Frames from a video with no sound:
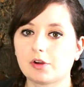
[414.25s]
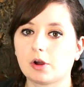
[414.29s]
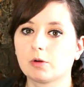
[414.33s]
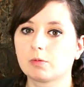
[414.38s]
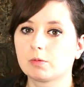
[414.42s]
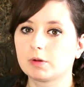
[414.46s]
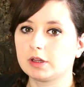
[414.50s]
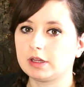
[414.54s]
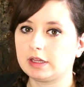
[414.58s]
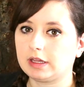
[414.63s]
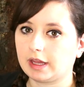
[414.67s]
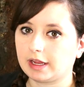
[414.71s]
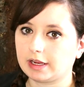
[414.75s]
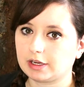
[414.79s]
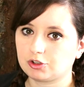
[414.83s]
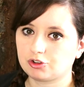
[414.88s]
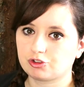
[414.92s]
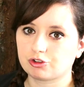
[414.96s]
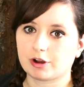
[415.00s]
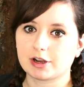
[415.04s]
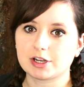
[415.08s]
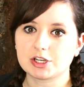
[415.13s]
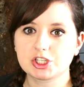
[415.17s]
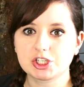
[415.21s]
I'll really like
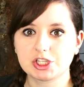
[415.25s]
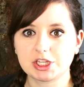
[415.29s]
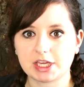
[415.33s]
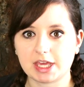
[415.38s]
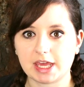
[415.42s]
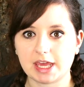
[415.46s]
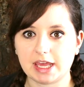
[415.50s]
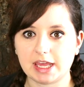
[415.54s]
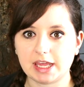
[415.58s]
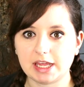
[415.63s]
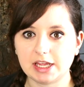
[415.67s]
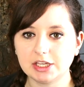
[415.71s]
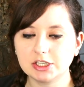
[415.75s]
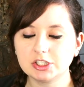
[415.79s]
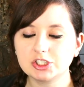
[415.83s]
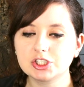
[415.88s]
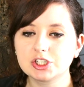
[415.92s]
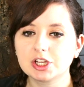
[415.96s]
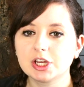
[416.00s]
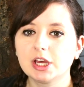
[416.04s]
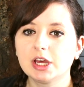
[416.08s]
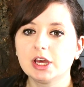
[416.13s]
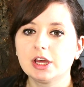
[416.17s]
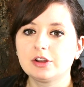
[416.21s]
drench the
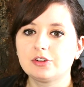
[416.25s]
cage